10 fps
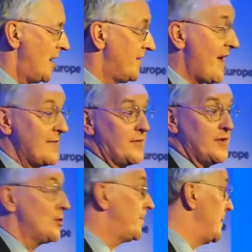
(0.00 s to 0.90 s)
the fact
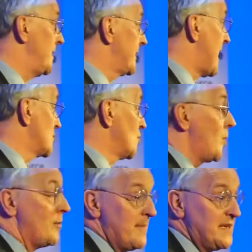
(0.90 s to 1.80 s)
that the European
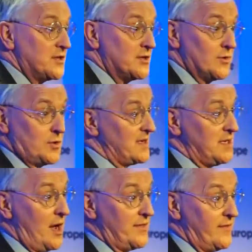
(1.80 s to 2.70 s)
Council won't meet until the
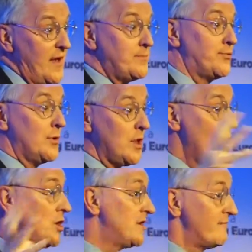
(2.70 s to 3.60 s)
29th of
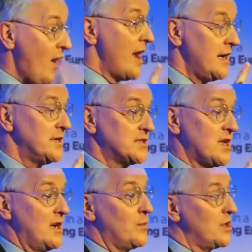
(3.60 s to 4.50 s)
April to finally
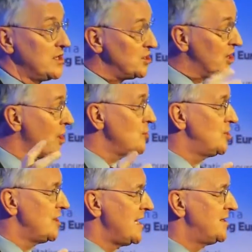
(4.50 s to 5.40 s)
decide what its
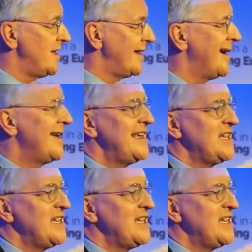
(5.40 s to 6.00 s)
negotiating